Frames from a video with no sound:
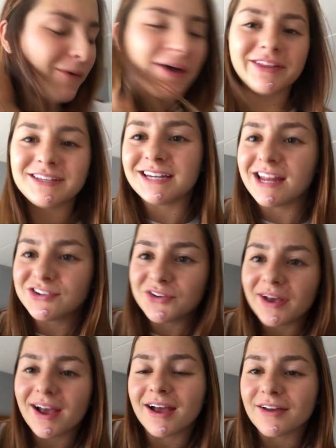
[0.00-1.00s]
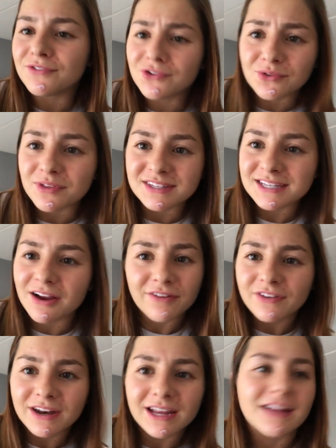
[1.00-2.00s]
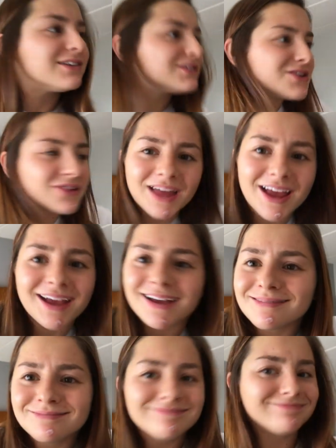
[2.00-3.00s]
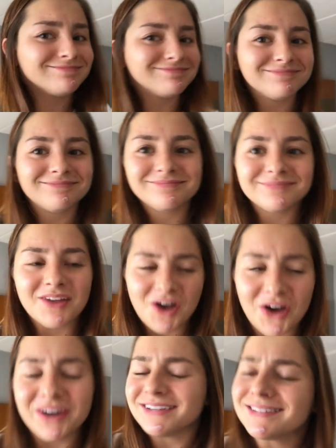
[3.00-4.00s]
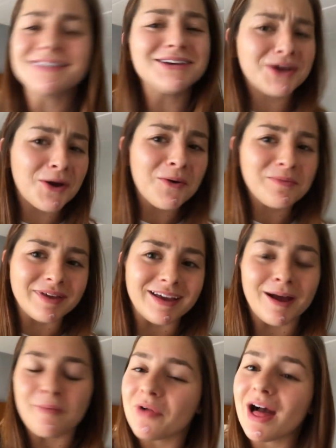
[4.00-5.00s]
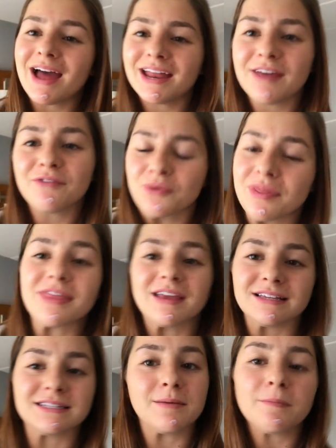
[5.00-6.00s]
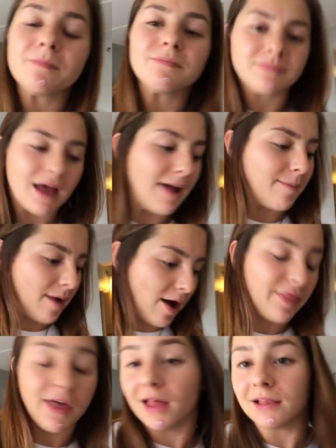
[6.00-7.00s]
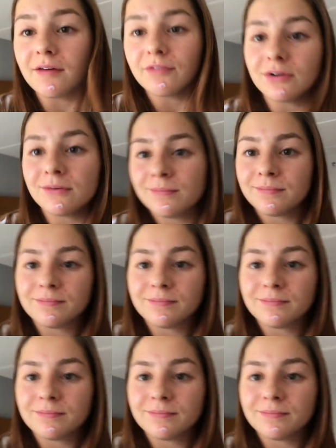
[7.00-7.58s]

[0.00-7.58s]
Oh, on the Today Show, I got confused with Sarah Finn again, so like, honestly, go me. I'm glad everyone thinks I'm on that level.